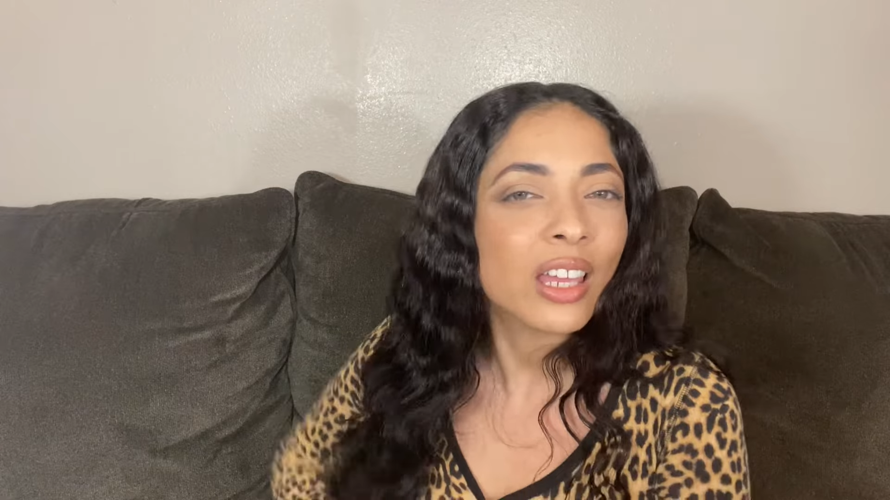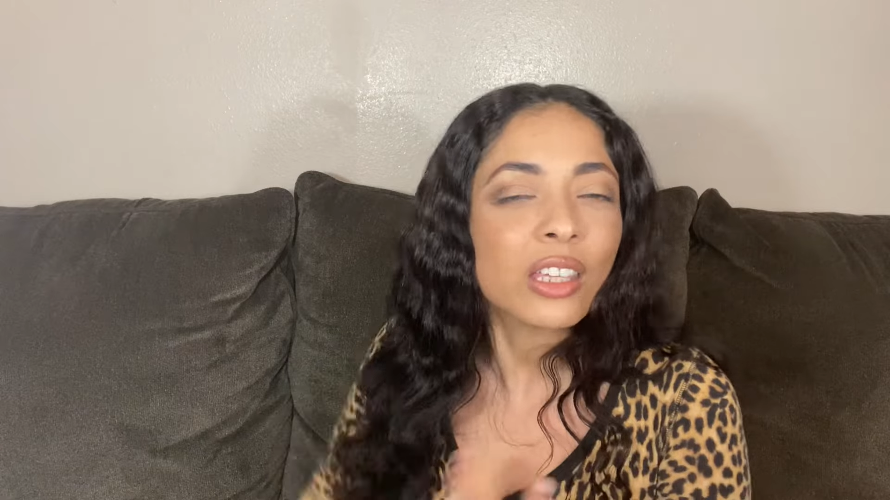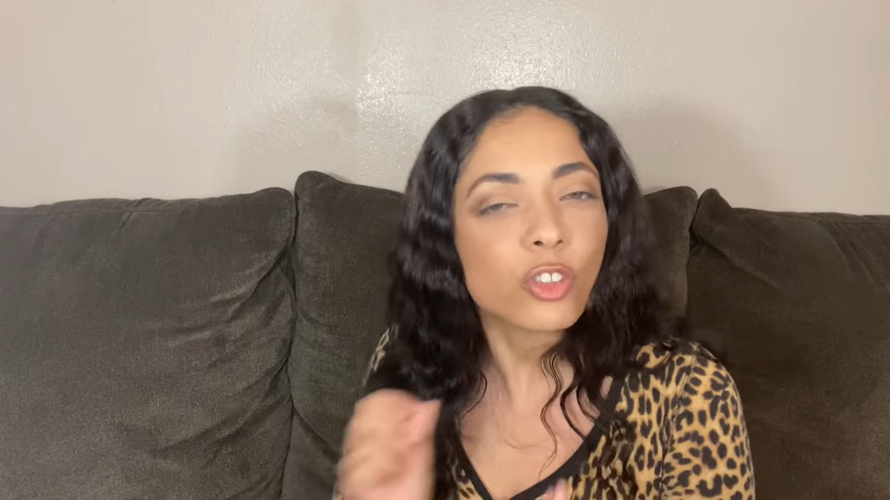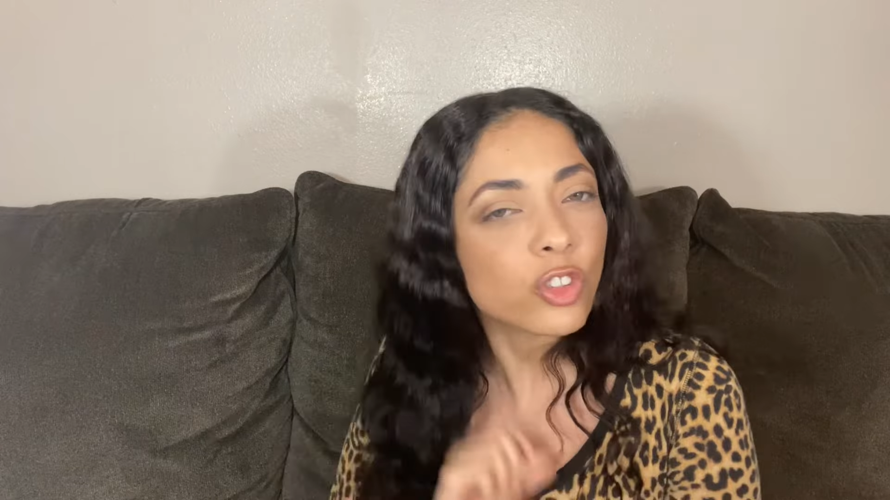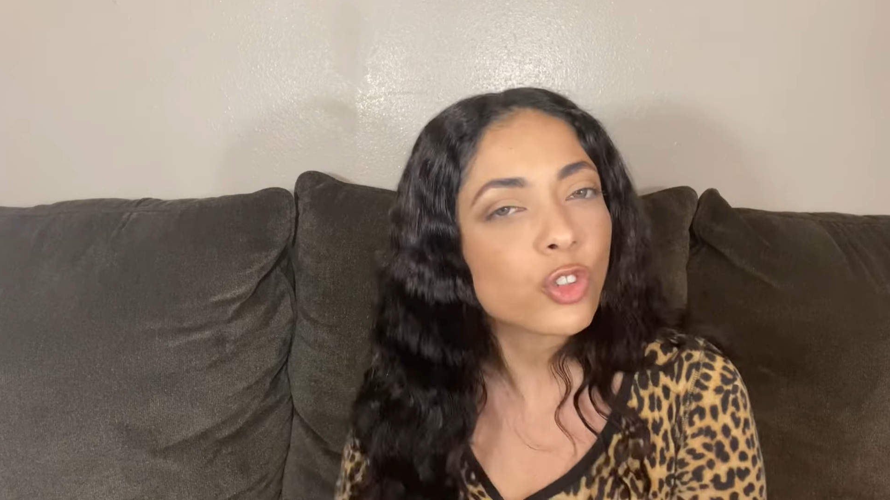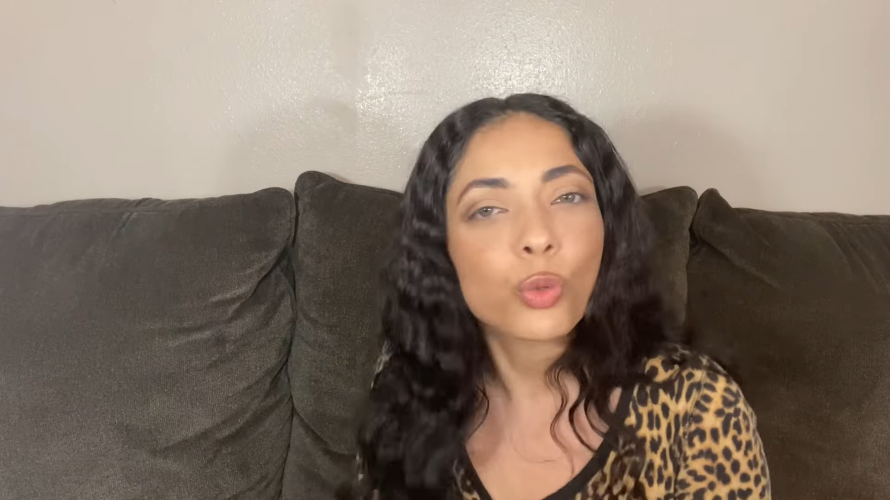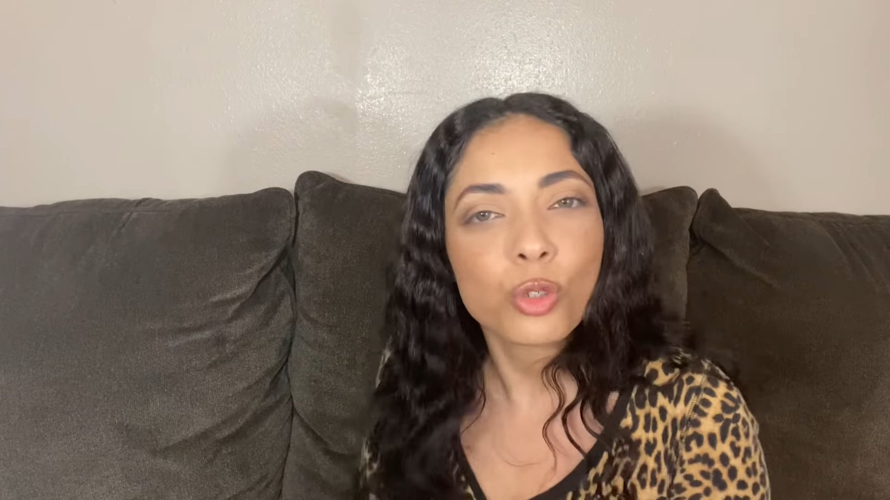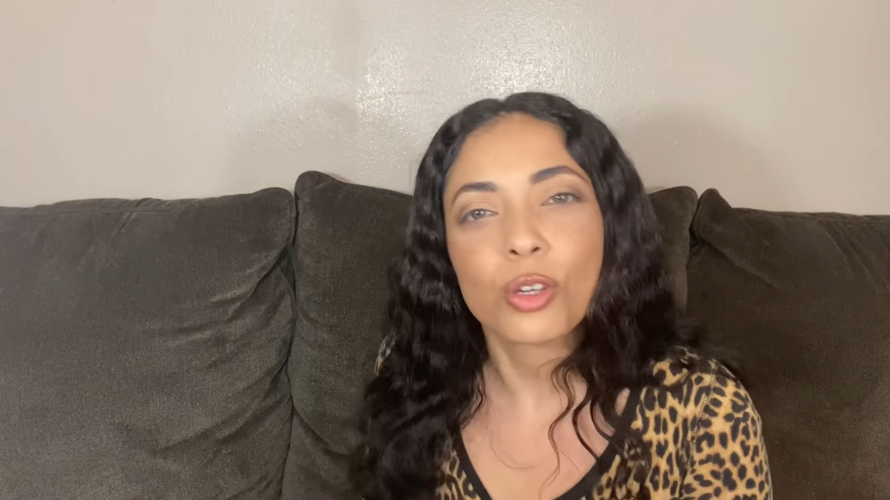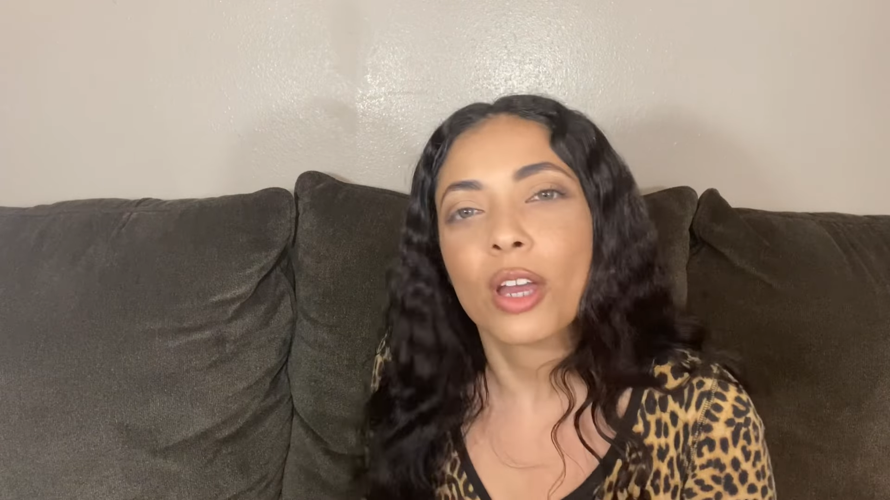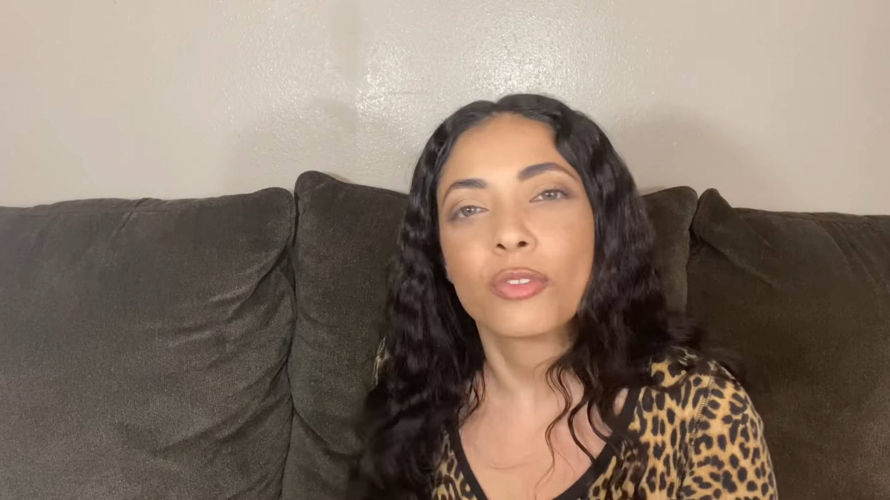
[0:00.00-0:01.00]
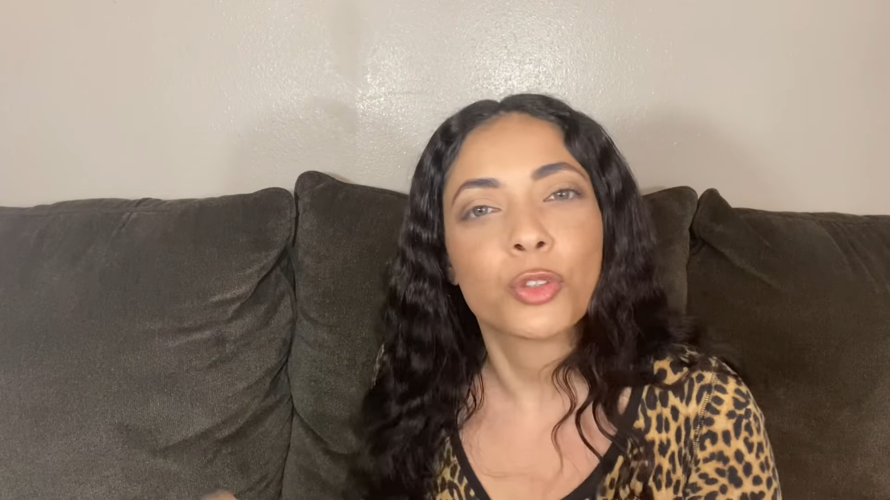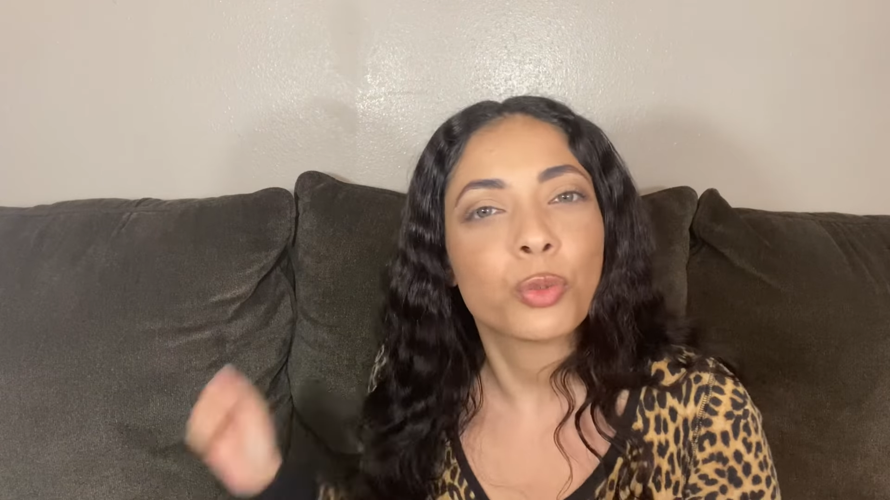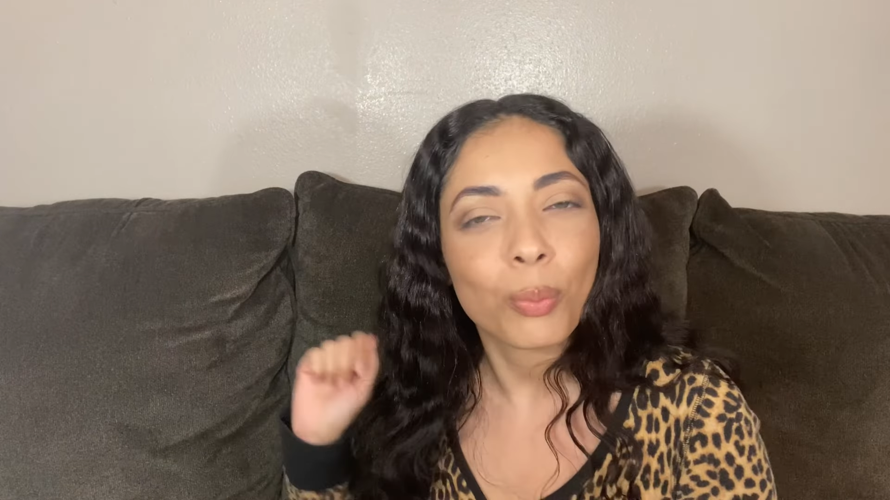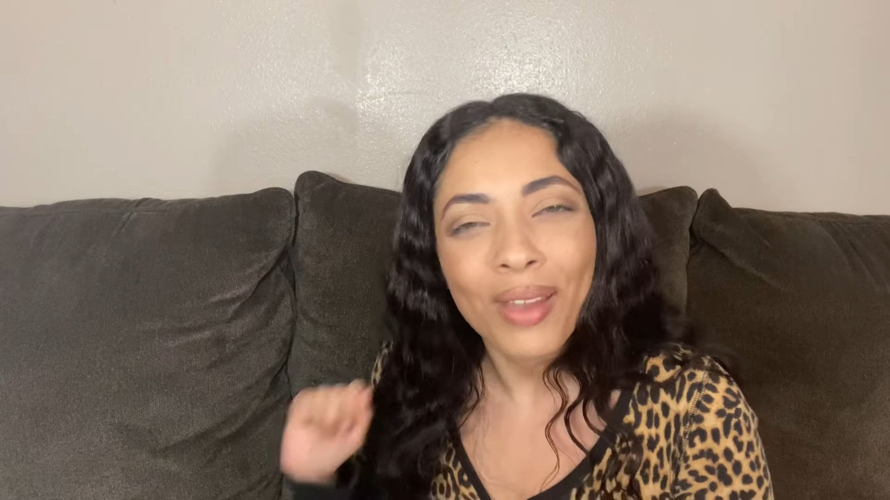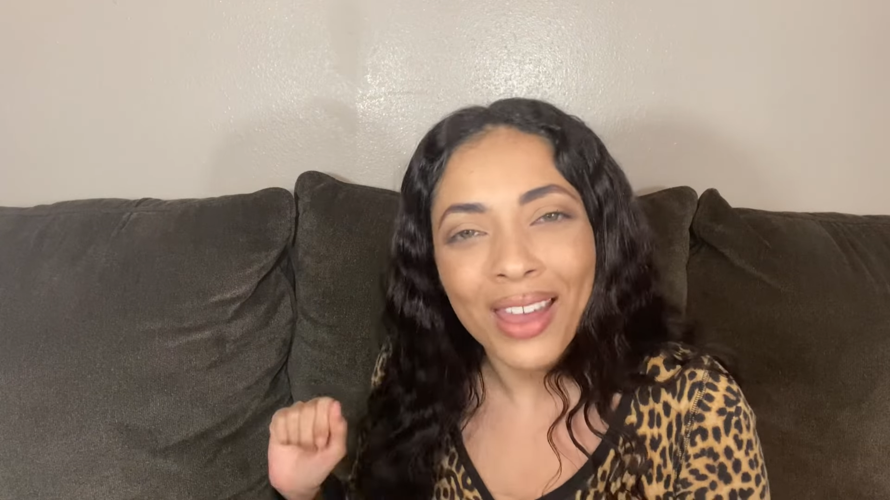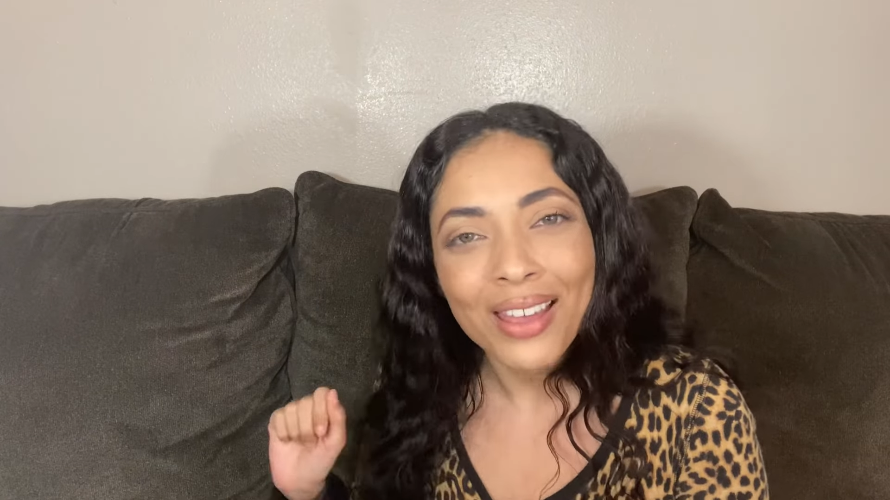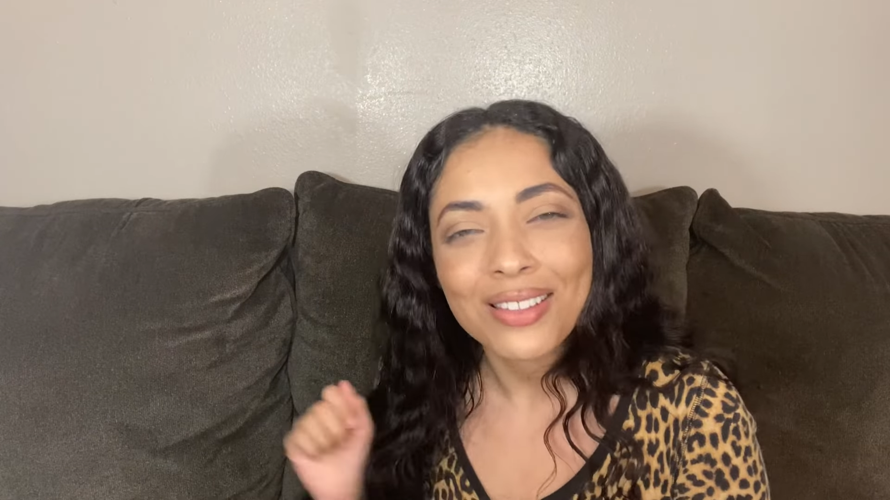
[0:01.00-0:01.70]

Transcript: you just do what you have to do to pass,